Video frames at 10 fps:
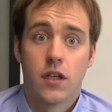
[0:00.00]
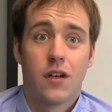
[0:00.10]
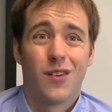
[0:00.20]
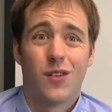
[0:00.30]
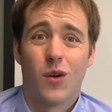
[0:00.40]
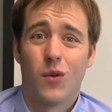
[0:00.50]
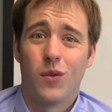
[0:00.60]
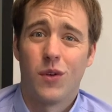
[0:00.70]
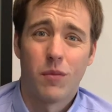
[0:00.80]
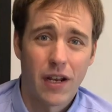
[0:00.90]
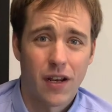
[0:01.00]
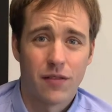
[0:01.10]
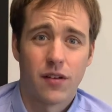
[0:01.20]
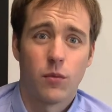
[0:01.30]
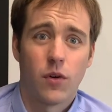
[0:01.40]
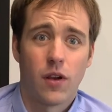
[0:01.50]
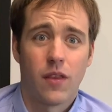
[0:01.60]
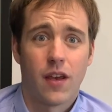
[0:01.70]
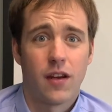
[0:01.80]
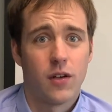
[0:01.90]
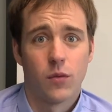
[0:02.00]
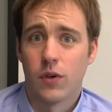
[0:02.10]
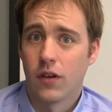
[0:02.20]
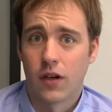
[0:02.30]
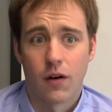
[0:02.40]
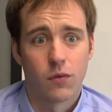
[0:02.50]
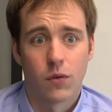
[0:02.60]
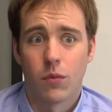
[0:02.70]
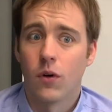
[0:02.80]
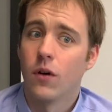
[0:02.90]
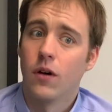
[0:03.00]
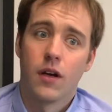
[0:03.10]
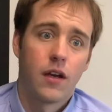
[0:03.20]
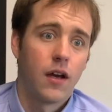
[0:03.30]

So you might have someone that you're really comfortable